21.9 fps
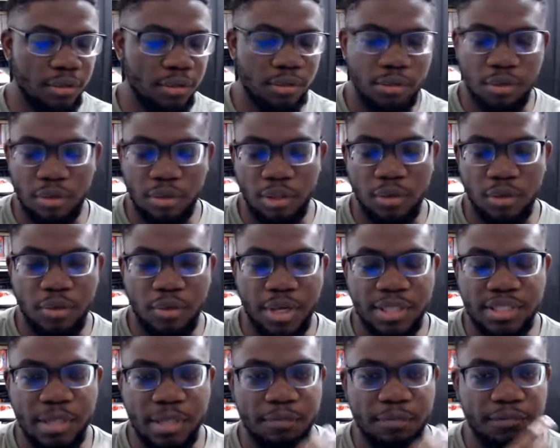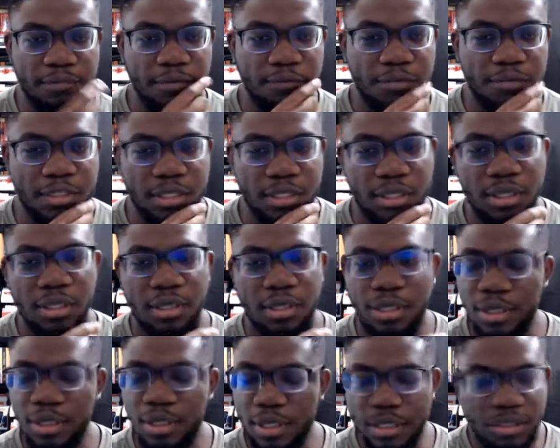EOS M50.
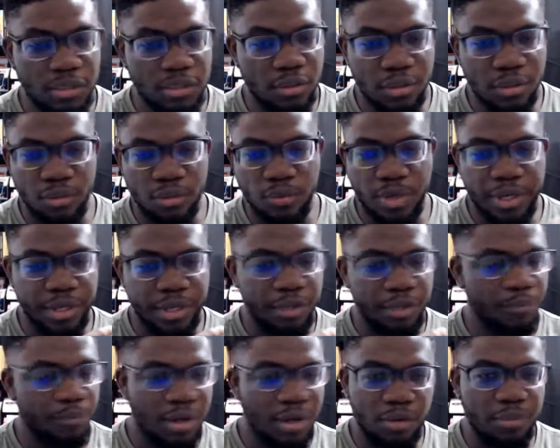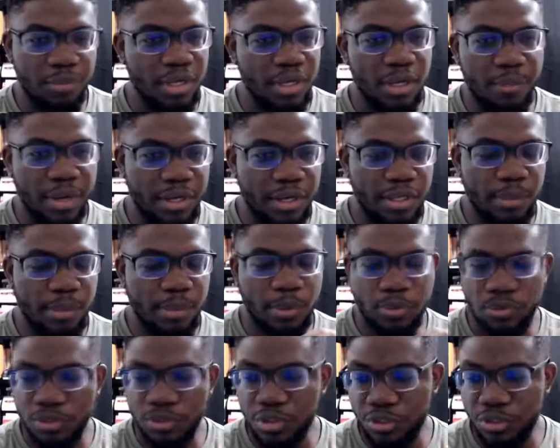It's still on the way. It might not be here by the time I want
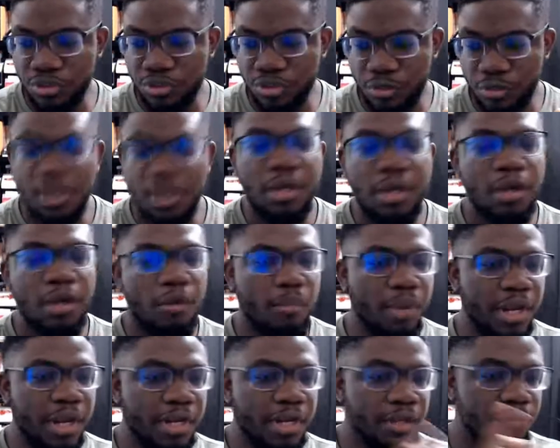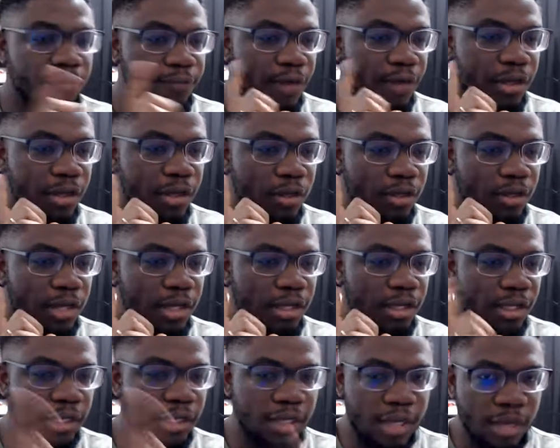to do the stream. But I did find out that
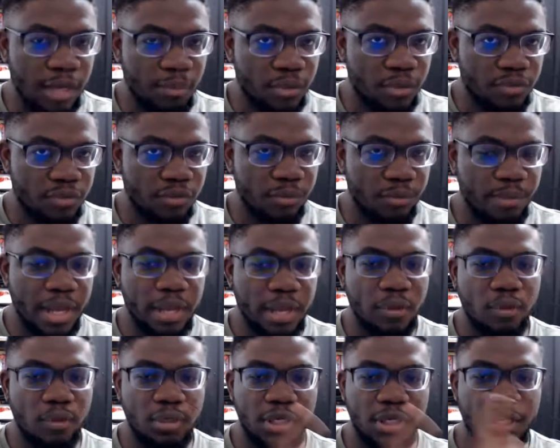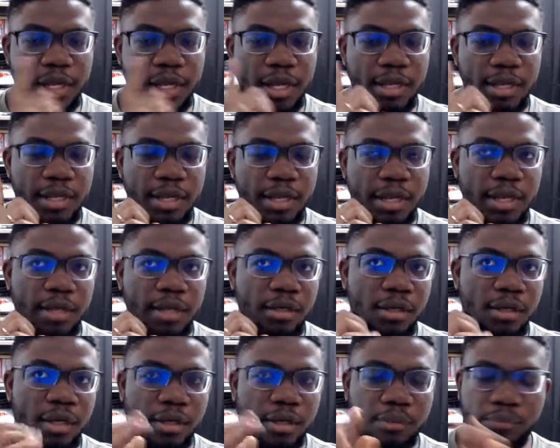eCam was for Mac only, and then
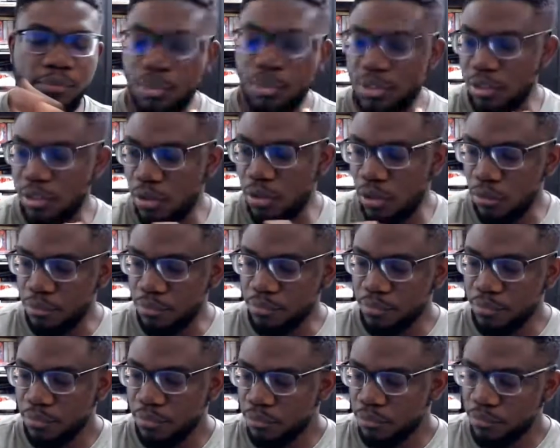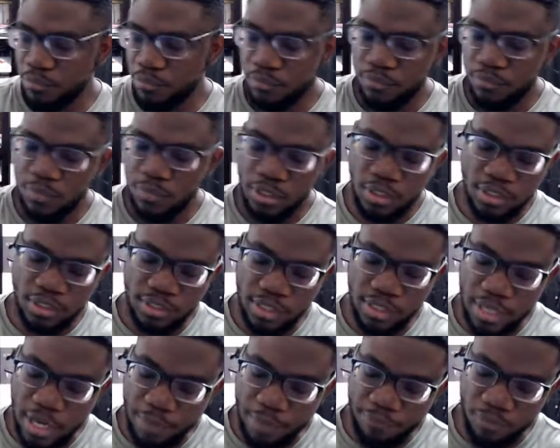what's it called? There's
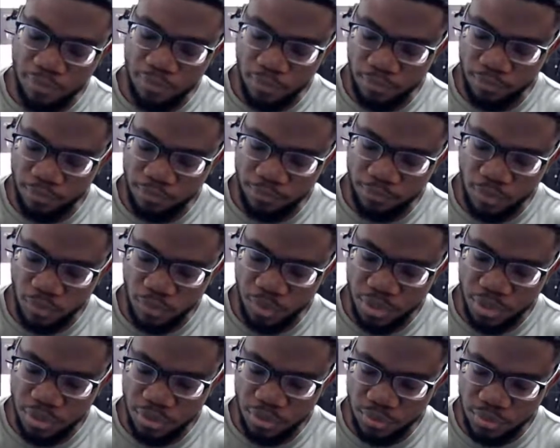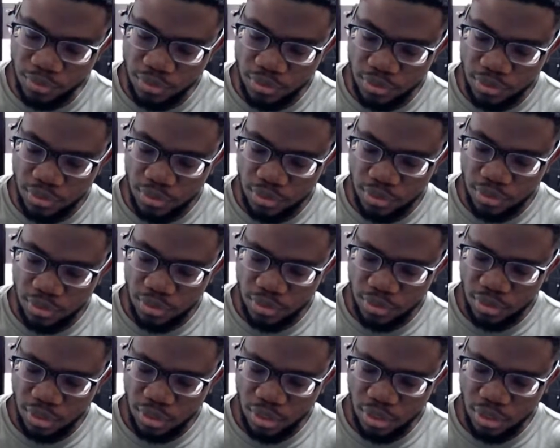an app for Windows.
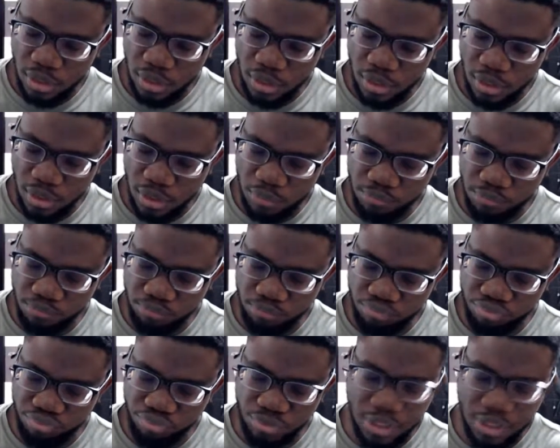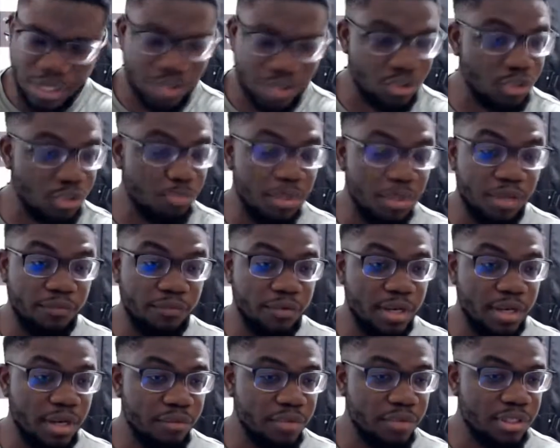I just paid for
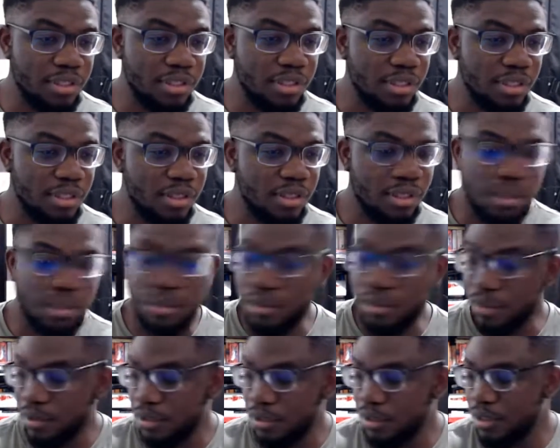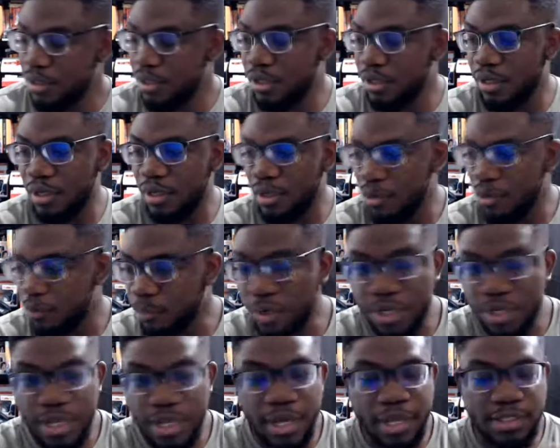that recently. I don't know.
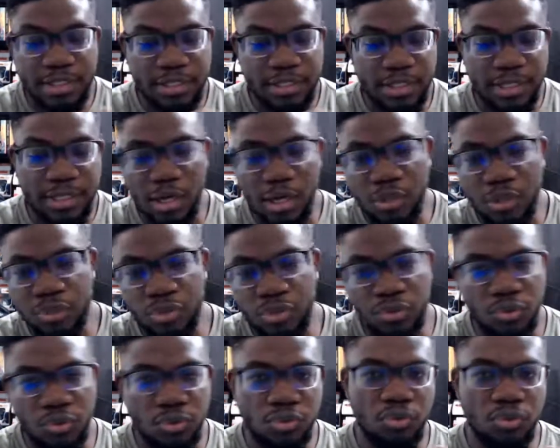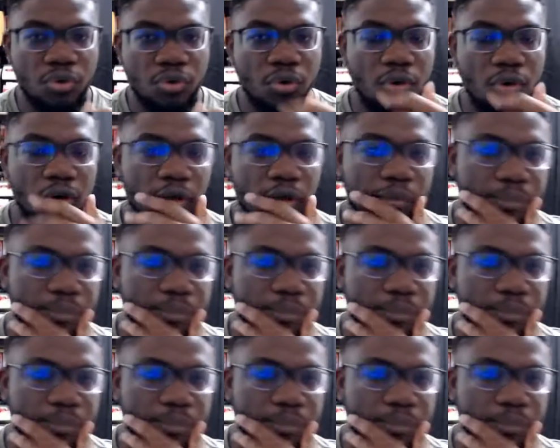But yeah, it allows you to use your